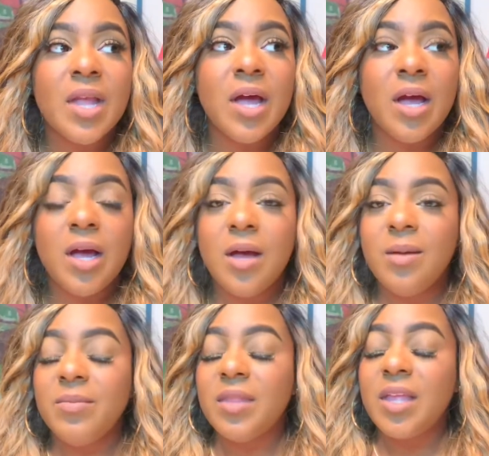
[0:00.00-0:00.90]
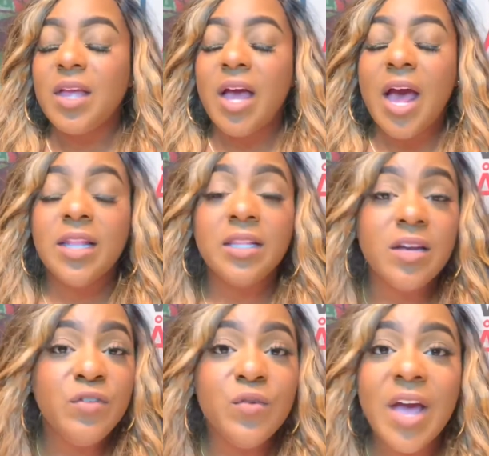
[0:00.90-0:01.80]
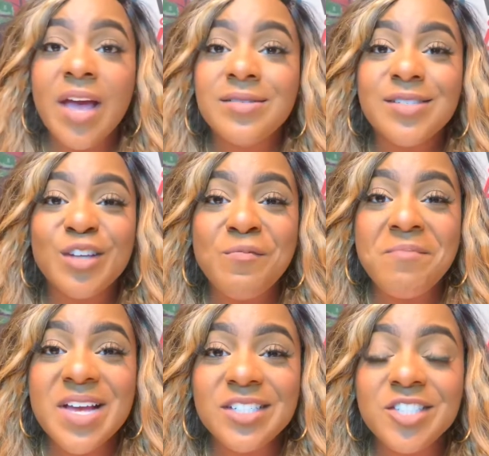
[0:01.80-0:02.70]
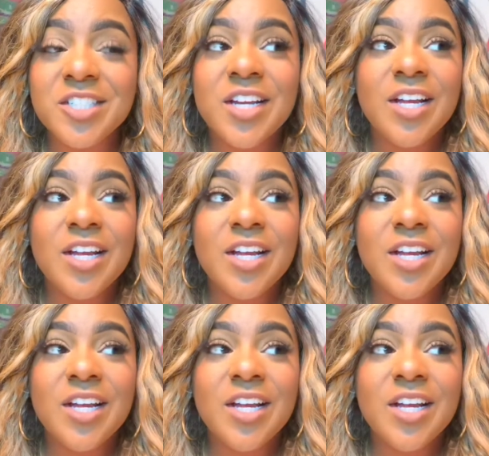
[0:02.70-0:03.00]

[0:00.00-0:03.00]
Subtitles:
I love you guys so much.